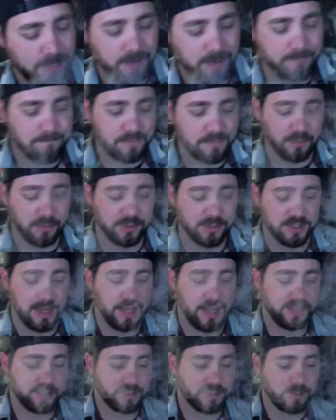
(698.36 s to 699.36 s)
That one's
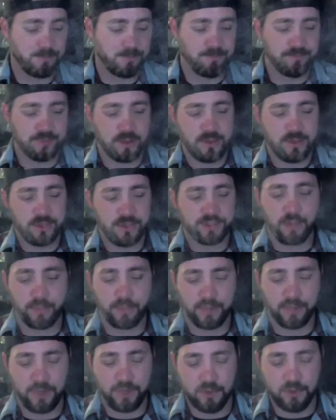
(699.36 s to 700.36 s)
nice. So now
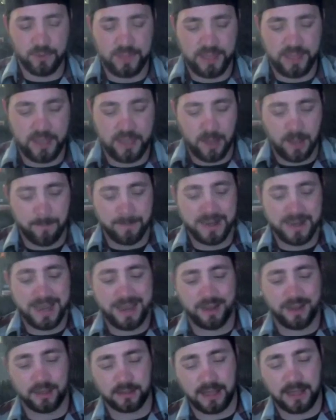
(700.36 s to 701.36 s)
we're going to do the
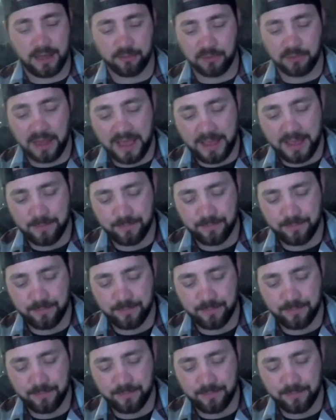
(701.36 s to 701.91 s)
Banana Cloud Rat.